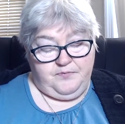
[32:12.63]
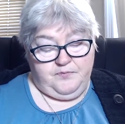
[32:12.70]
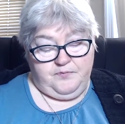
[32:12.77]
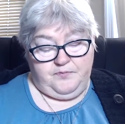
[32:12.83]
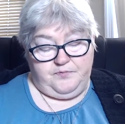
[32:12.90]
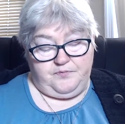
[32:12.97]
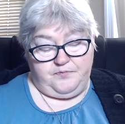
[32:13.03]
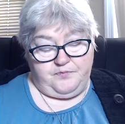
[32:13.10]

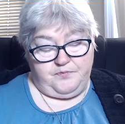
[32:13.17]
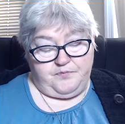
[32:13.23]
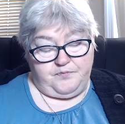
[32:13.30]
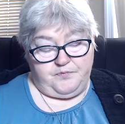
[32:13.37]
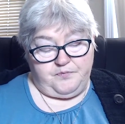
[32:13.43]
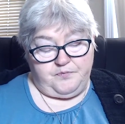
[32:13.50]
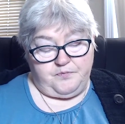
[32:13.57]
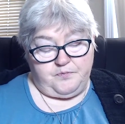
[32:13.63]

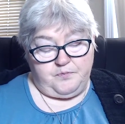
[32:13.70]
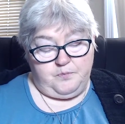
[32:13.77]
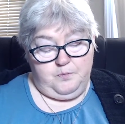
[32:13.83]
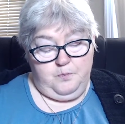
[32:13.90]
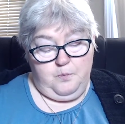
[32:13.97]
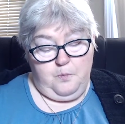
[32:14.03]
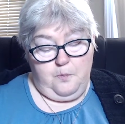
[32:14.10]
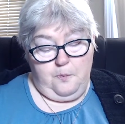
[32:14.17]

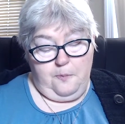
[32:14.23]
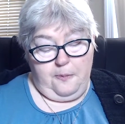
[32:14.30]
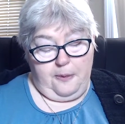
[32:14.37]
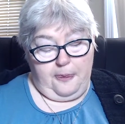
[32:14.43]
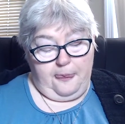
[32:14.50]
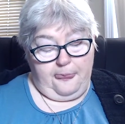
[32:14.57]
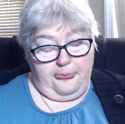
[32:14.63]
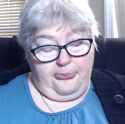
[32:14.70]

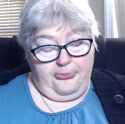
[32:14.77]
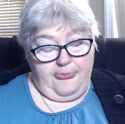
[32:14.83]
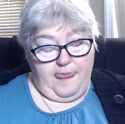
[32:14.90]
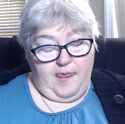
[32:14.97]
No one is speaking in this clip.